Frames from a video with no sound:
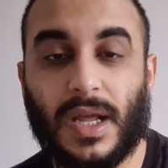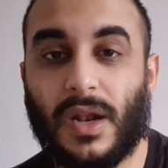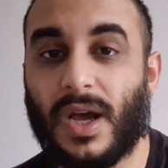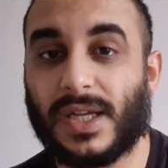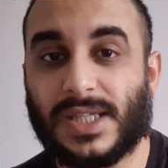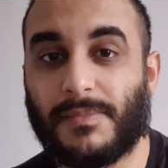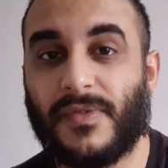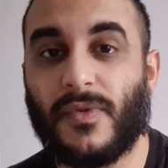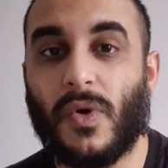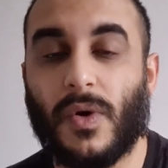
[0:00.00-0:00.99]
Like I said
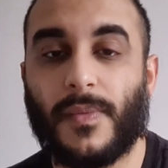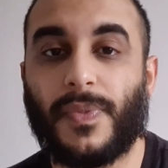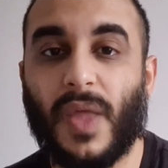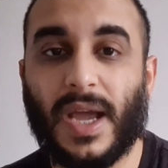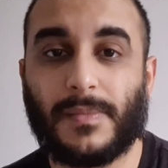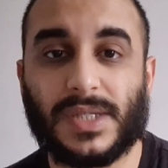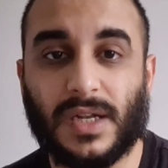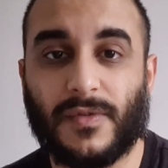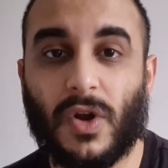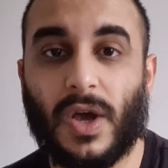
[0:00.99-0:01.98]
before,
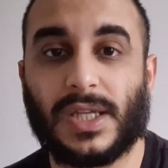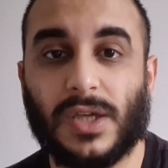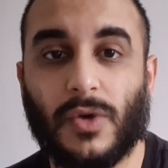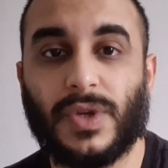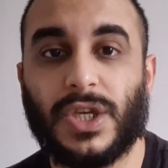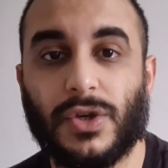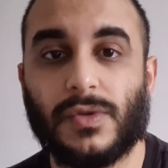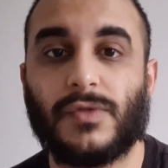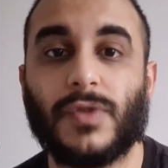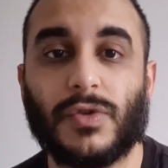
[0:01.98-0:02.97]
90% of clients only
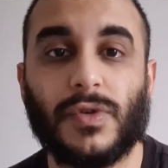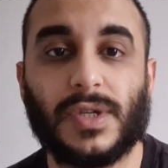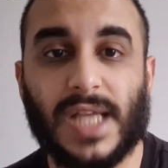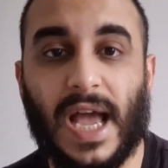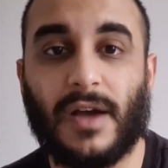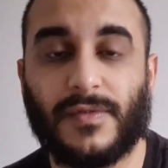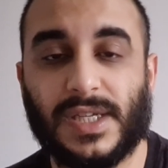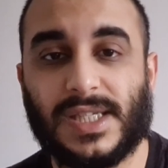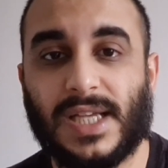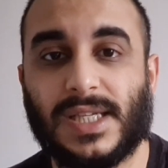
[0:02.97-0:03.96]
use recruiters out of
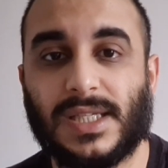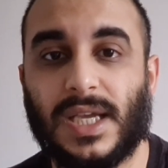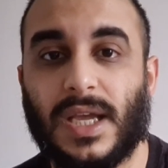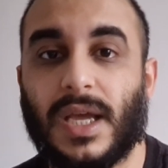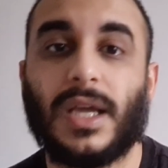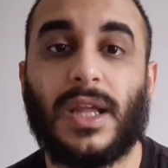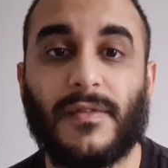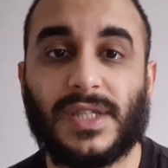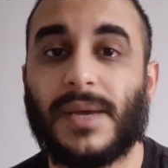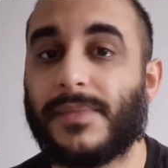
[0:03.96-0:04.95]
necessity. The
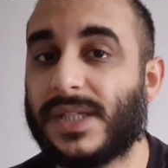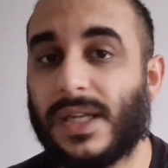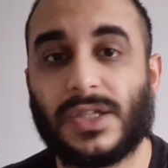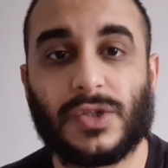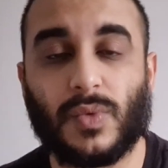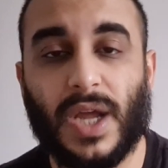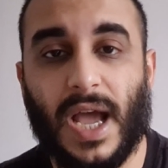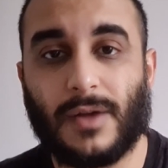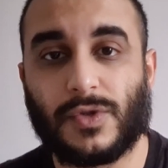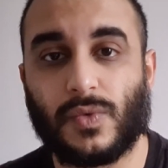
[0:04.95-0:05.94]
other 10% just want
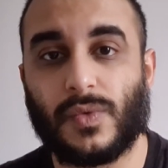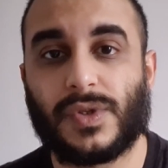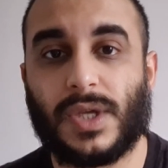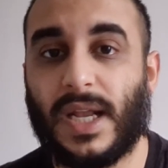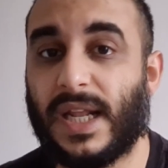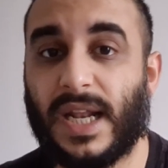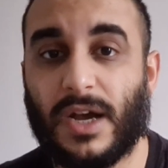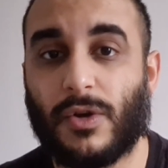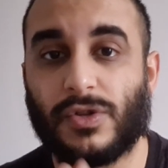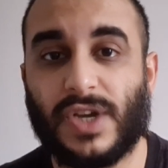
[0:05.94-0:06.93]
to outsource. And then
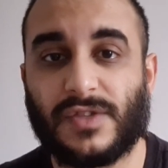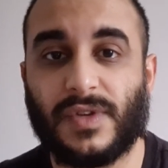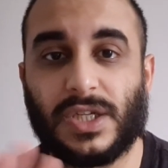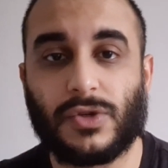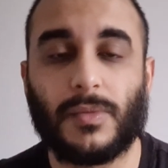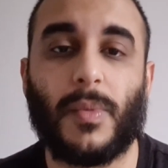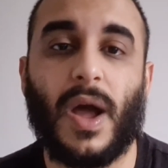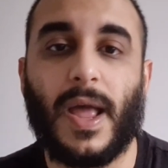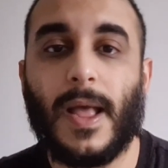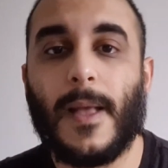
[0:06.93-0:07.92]
that contract's finished. Goodbye.